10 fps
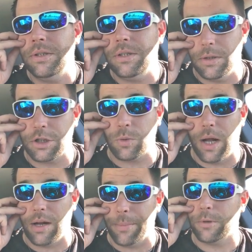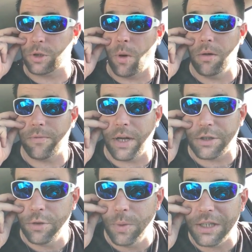it was swelled up, it was swollen for like
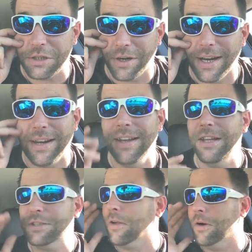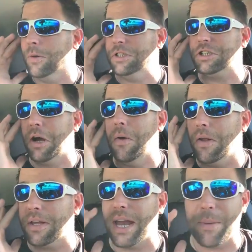2 weeks straight so that it wouldn't show on
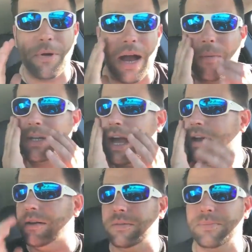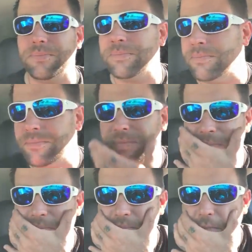the camera. I would kind of,
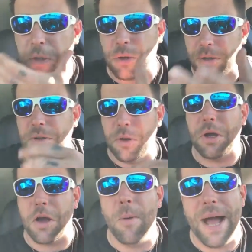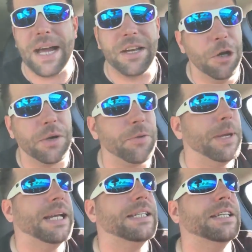you can go back and look
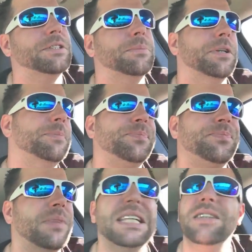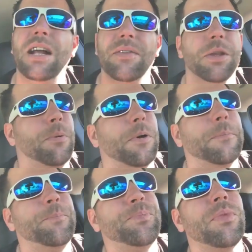if you pay attention, but that's not even the point.
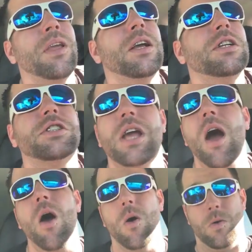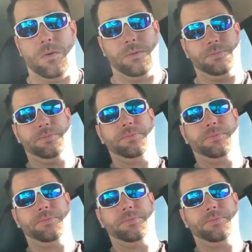So